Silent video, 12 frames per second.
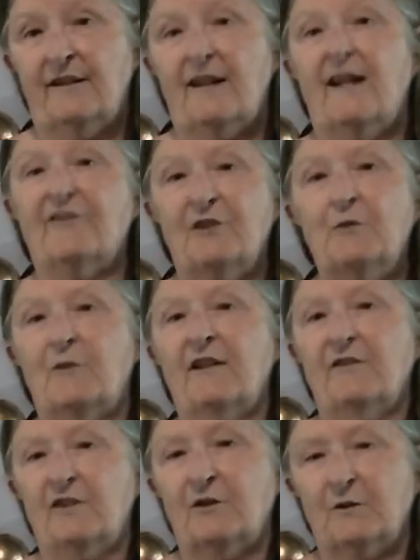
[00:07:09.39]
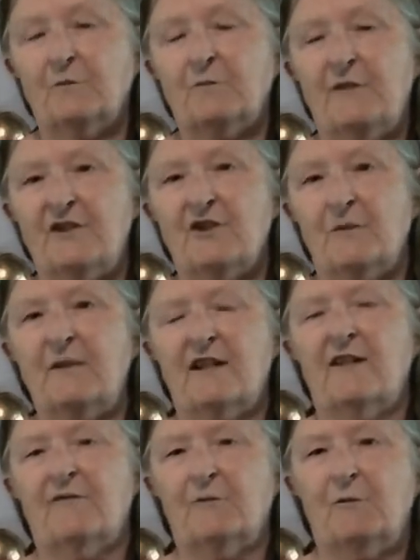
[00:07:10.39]
everyone in the group needs to be
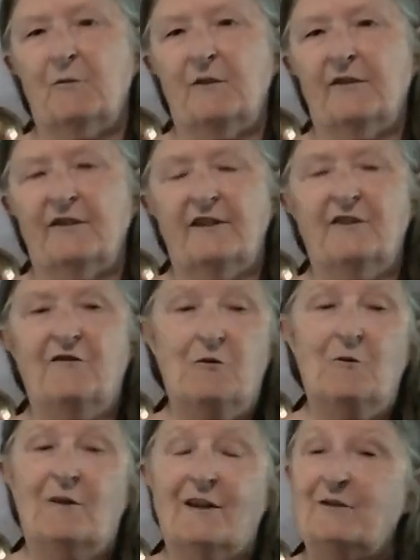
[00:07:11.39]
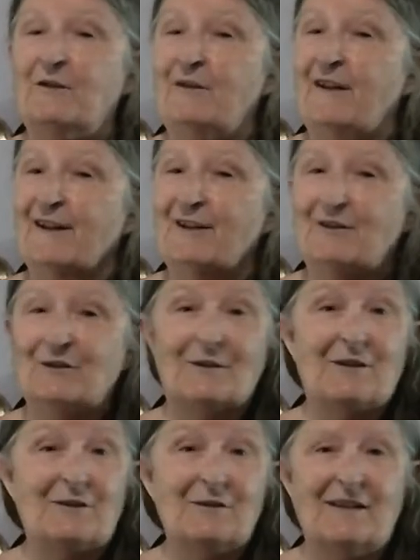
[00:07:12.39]
comfortable with it. If you want to do that on your
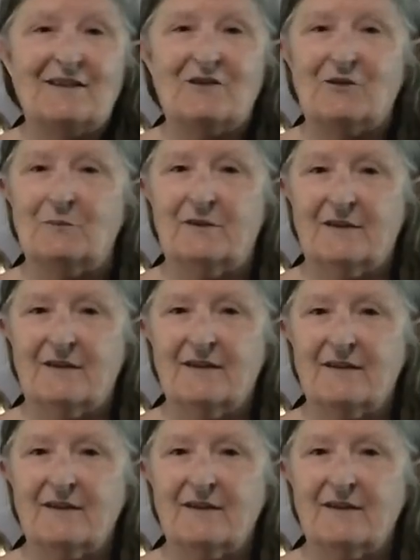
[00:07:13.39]
own, that's your business.